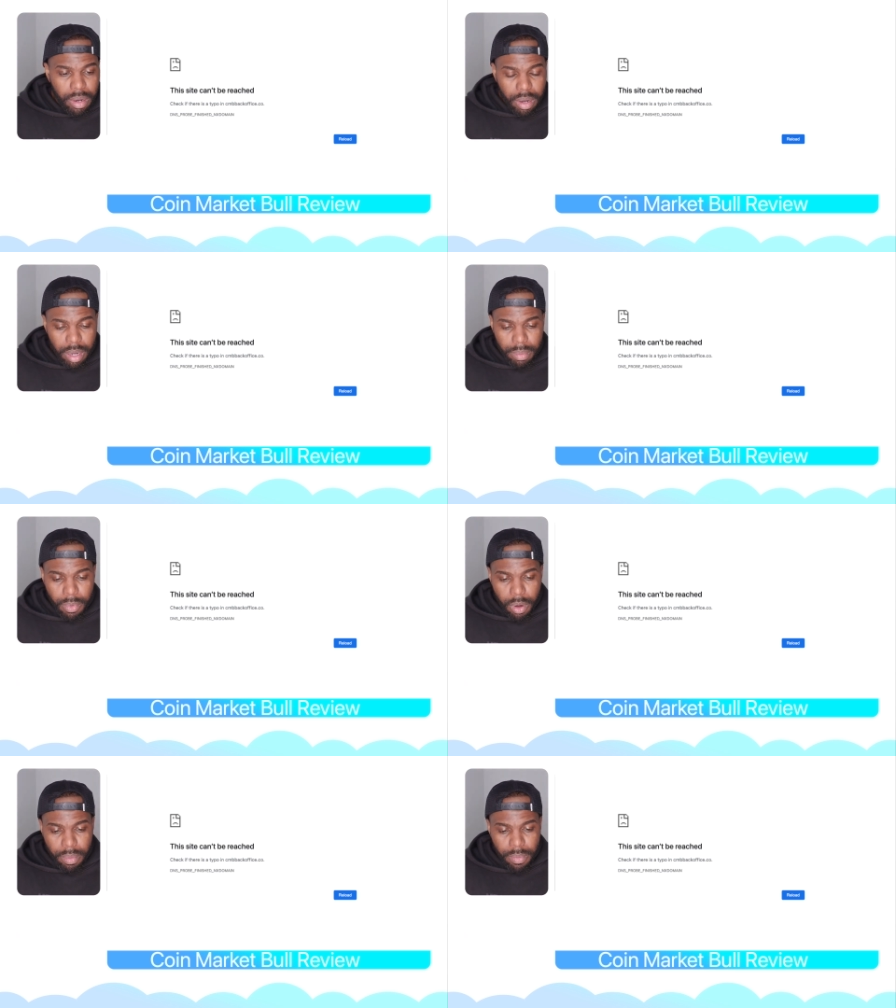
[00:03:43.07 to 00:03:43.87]
um,
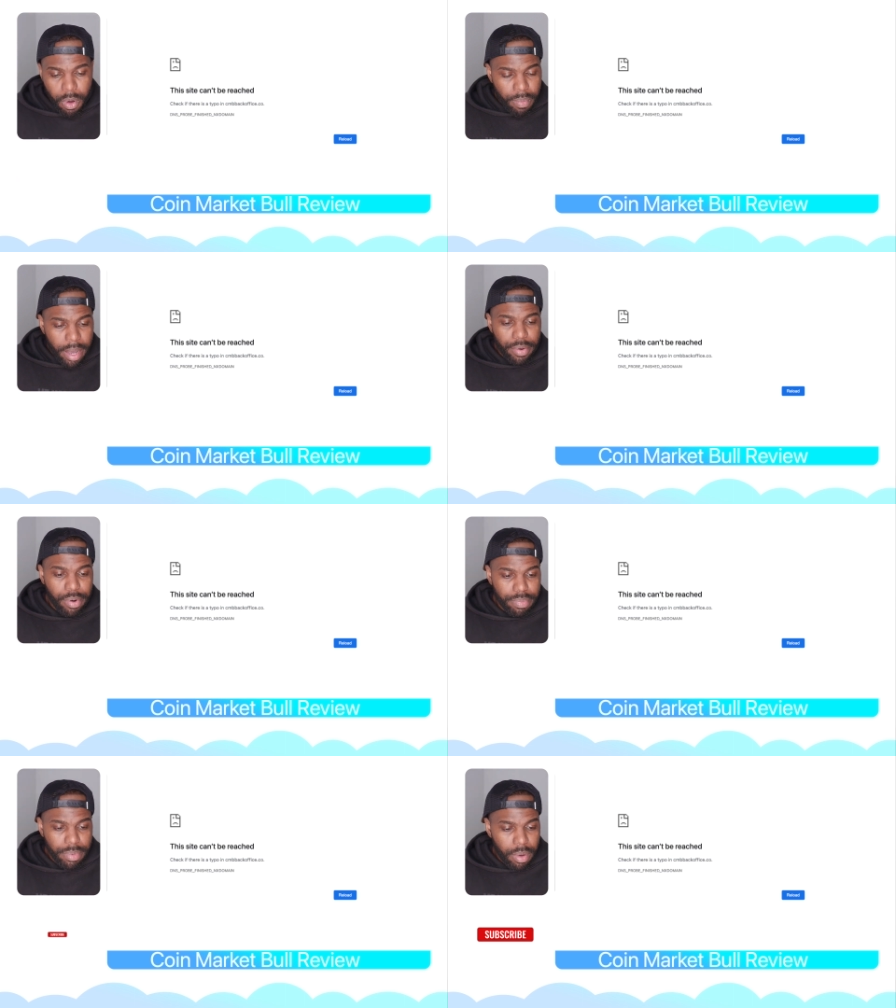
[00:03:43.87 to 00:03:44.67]
on, on my
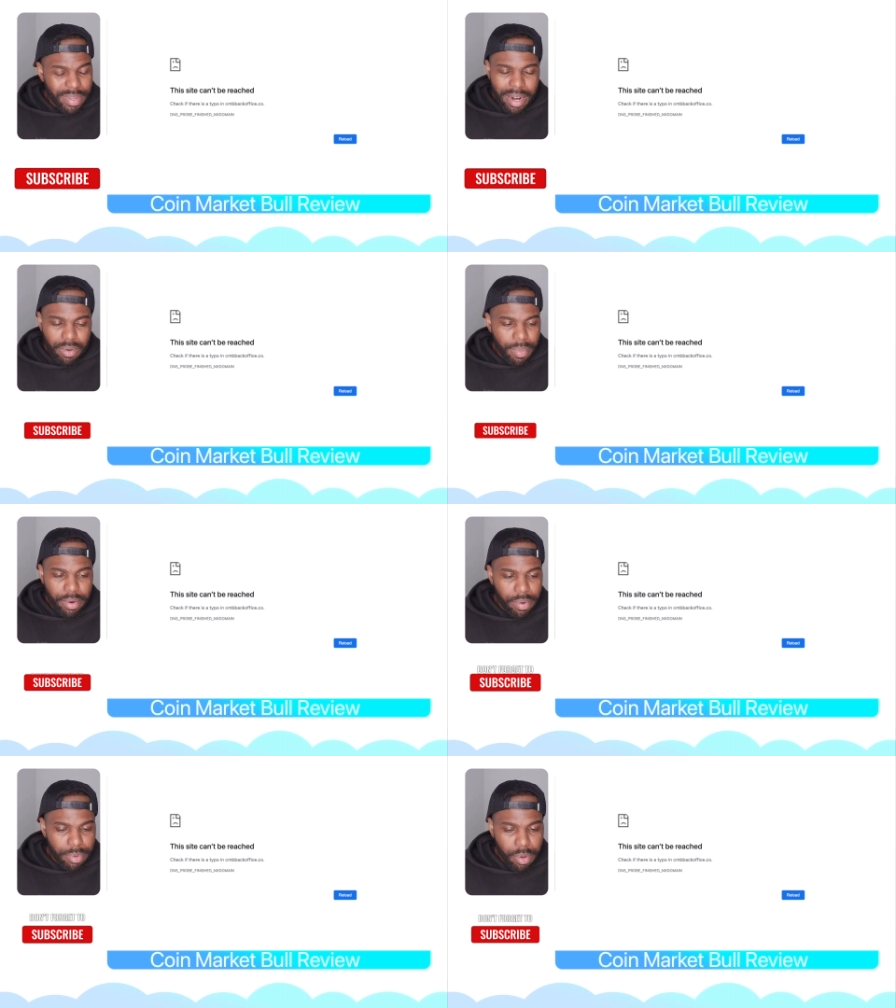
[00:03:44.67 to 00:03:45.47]
crypto, um, not on my
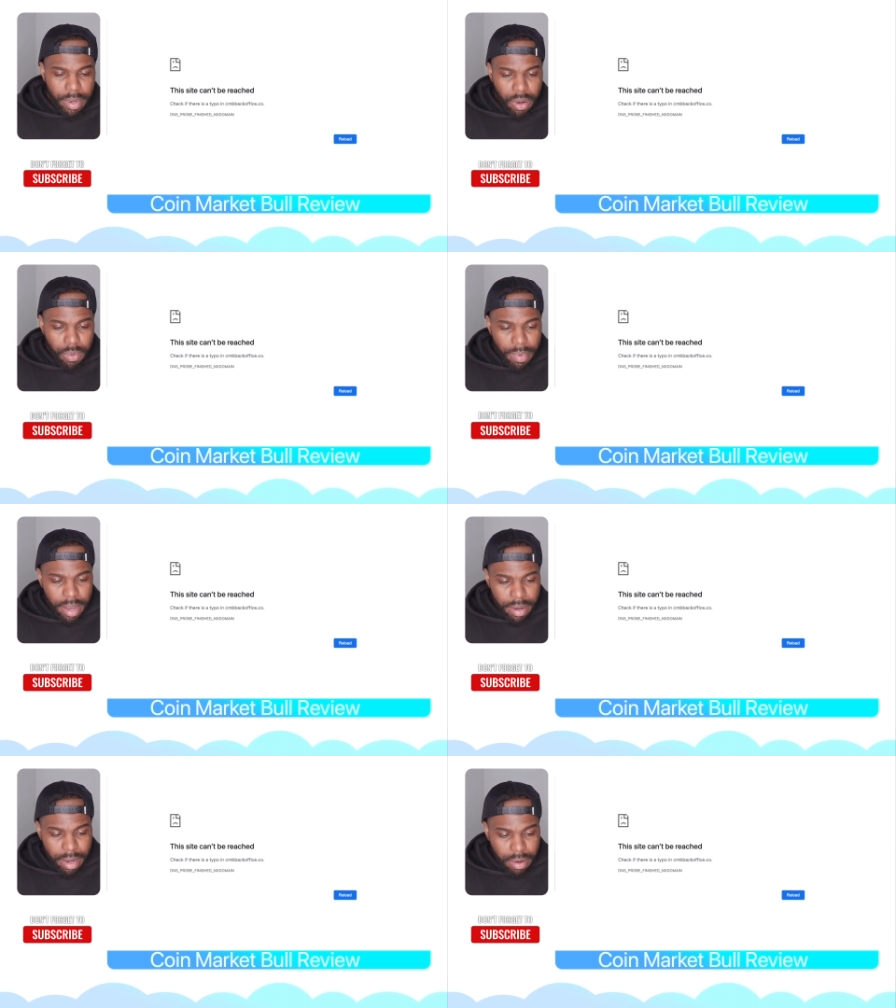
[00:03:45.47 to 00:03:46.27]
crypto, but on my
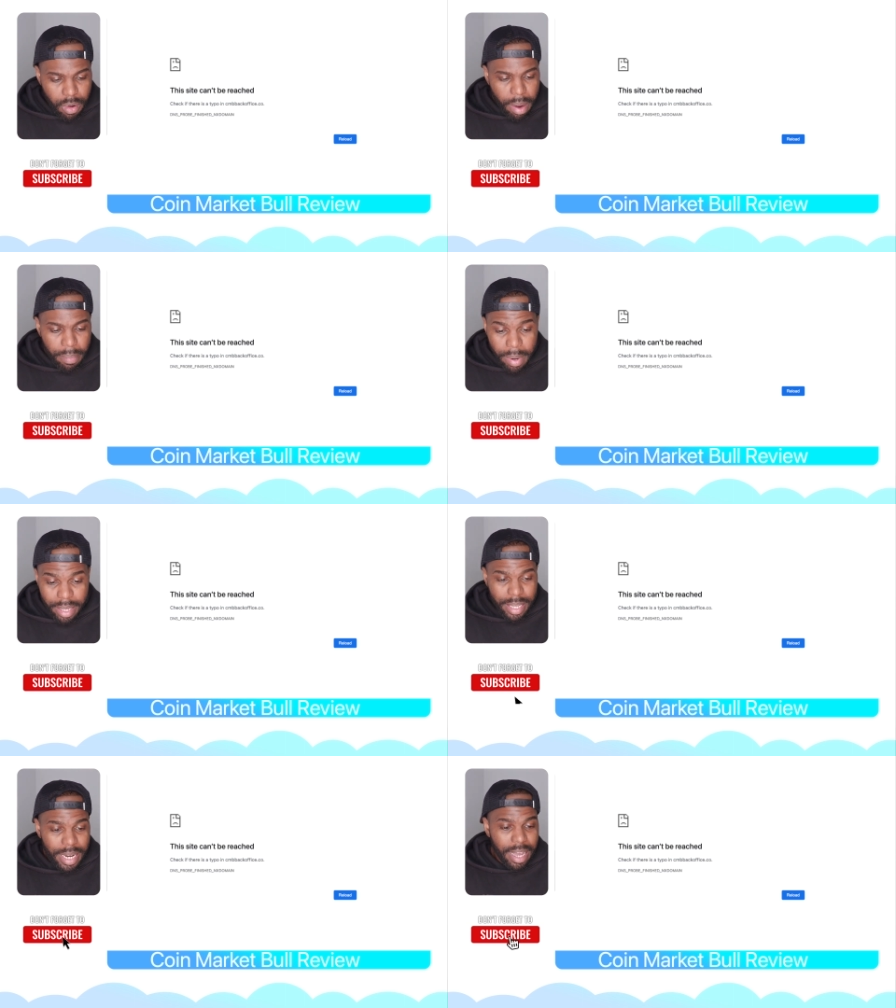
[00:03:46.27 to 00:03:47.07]
uh, on my
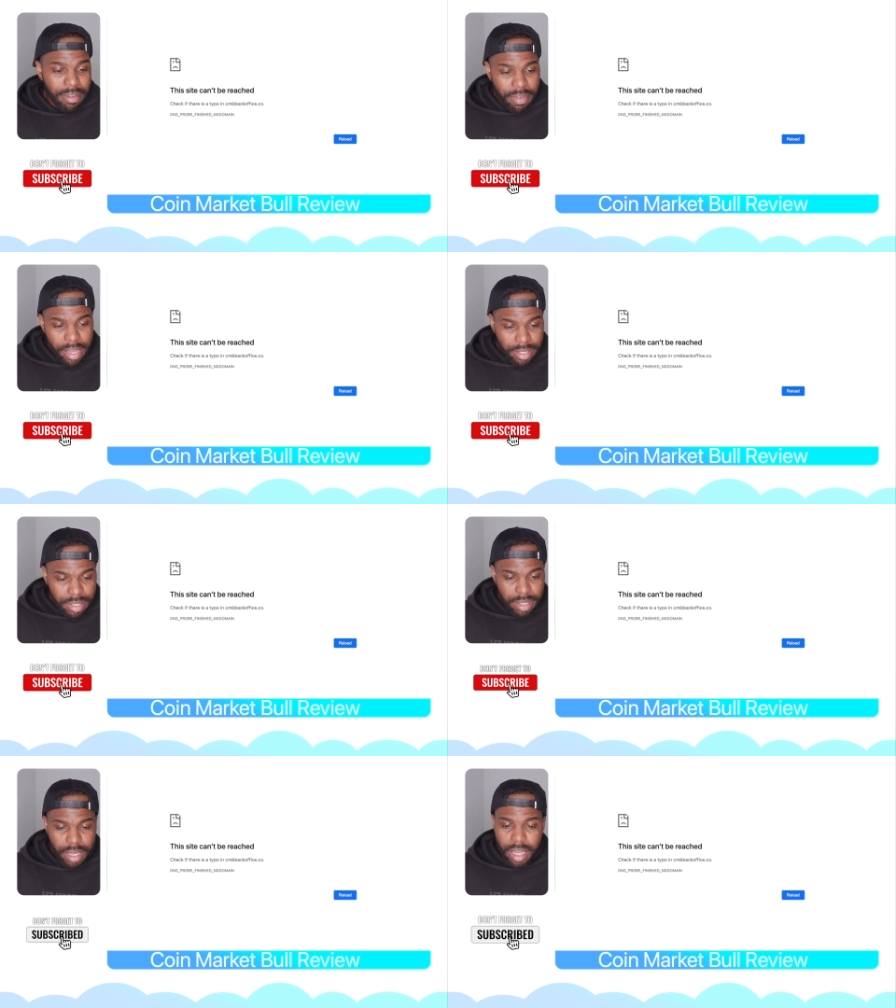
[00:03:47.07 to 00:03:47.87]
money that I
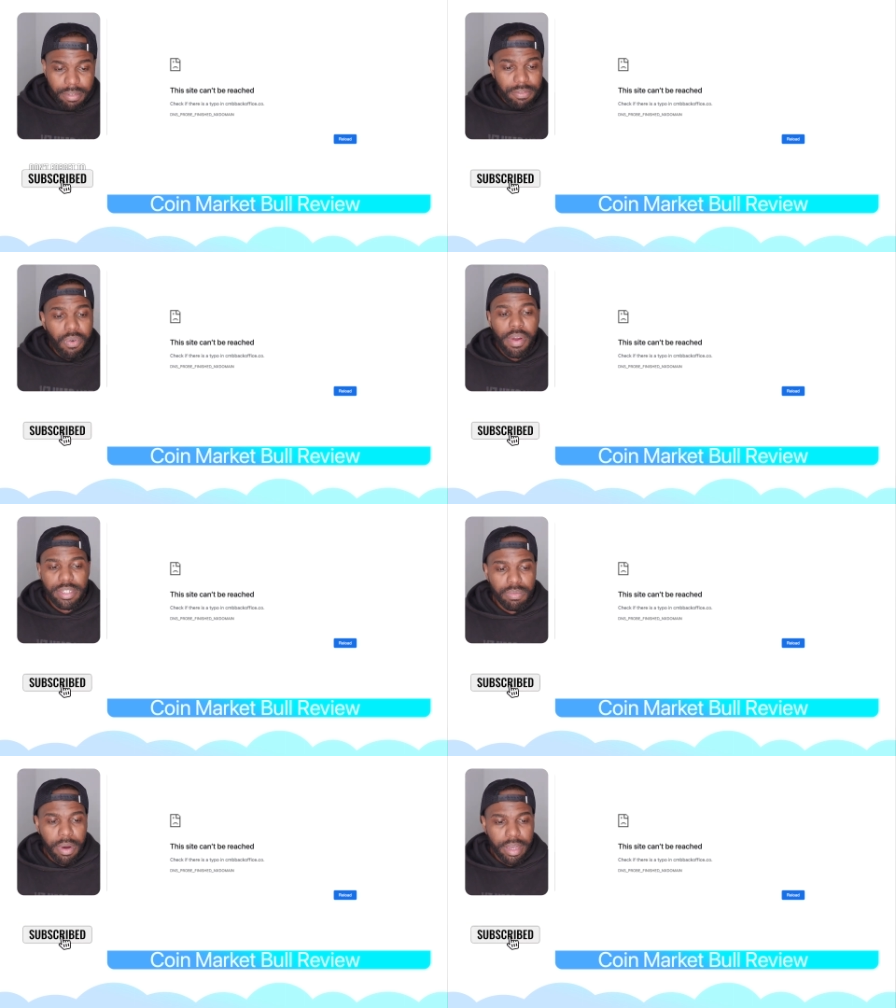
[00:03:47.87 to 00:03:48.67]
invest in the
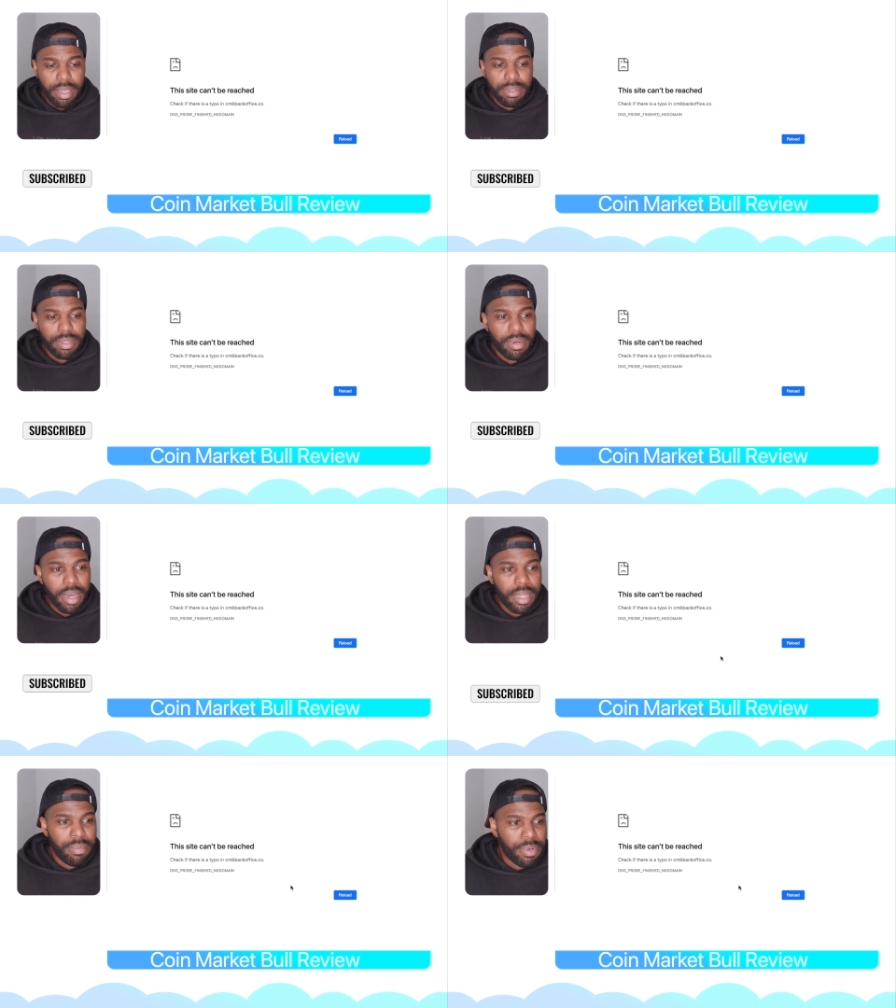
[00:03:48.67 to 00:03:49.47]
Forex market. All
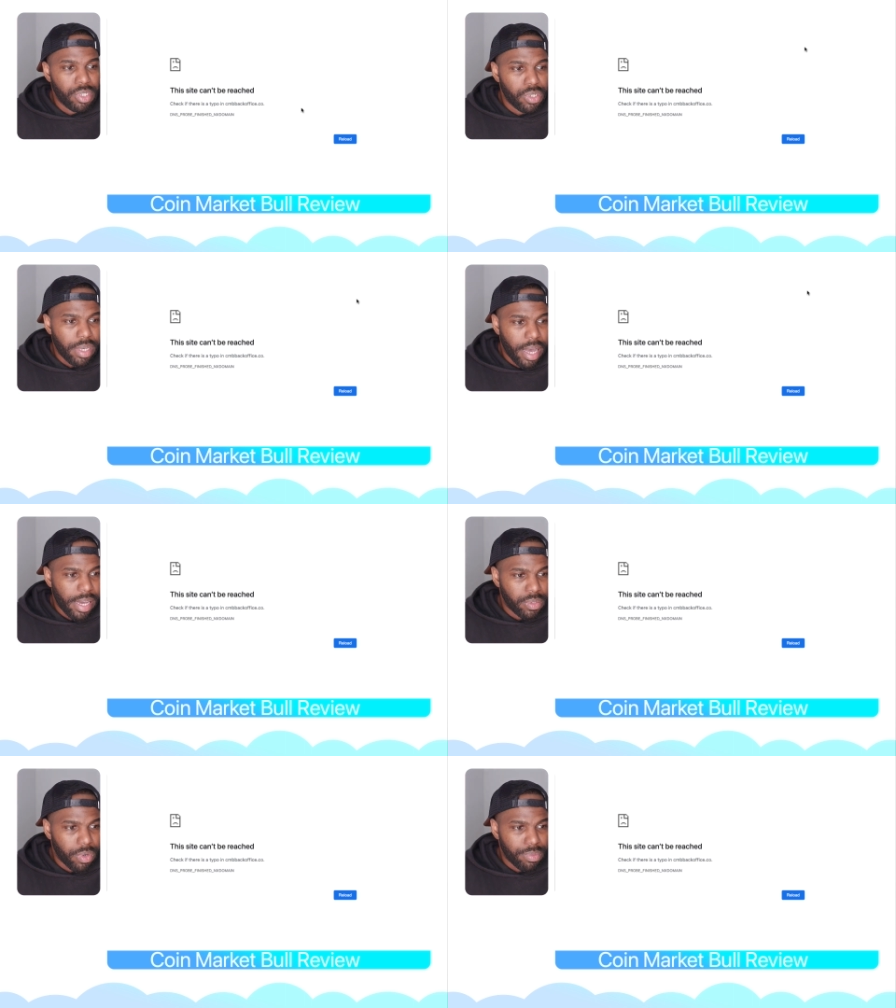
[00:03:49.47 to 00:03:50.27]
right, I'm going to show you
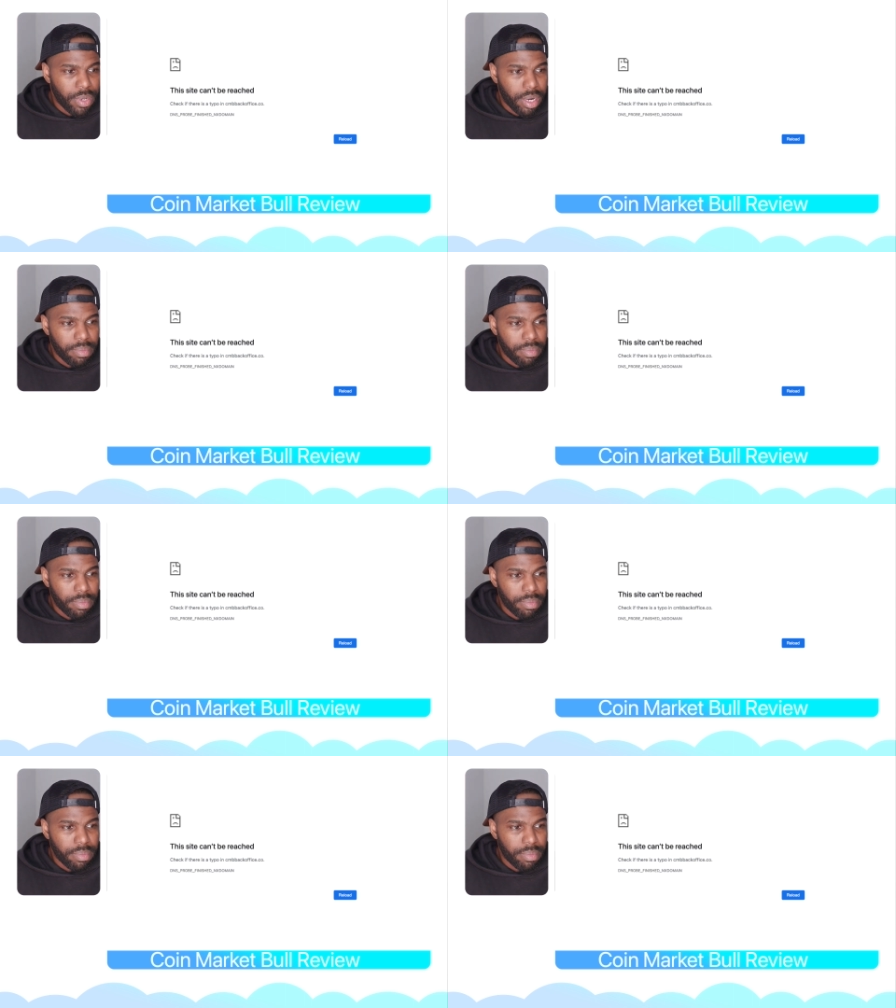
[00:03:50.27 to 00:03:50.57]
guys what I'm talking